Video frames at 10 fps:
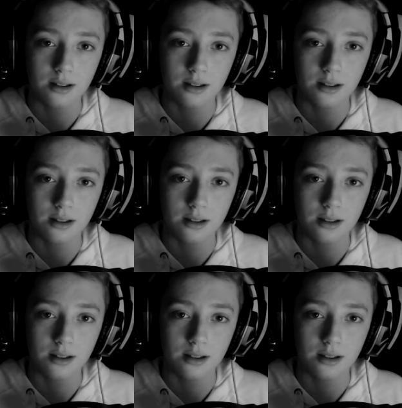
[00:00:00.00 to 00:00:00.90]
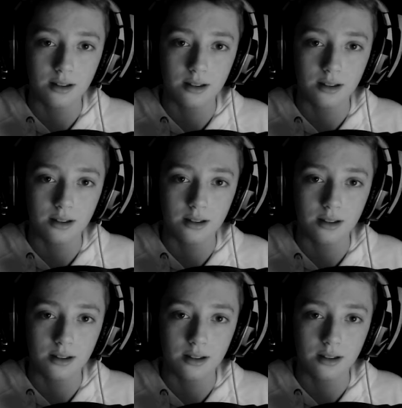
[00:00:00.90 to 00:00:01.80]
Also, the final winner will be winning
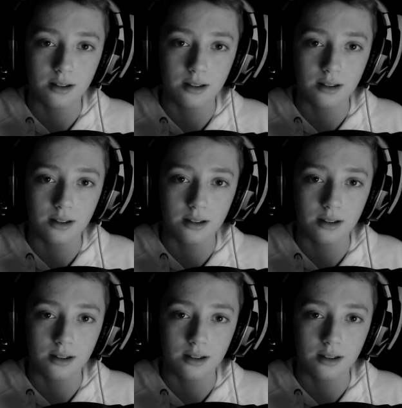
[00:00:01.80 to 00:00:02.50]
VIP 3-star.